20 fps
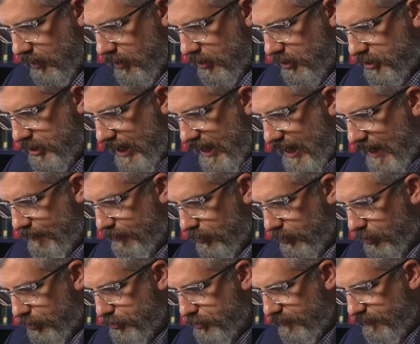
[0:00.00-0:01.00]
Jab, a
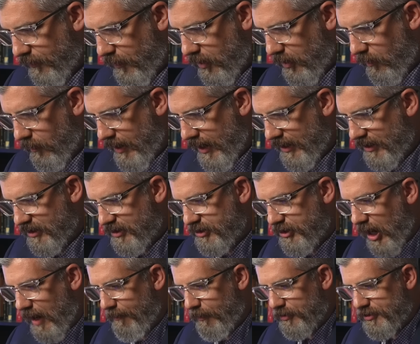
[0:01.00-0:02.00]
little too far away,
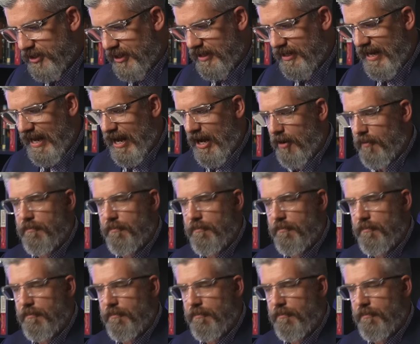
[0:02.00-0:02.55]
doubles it now,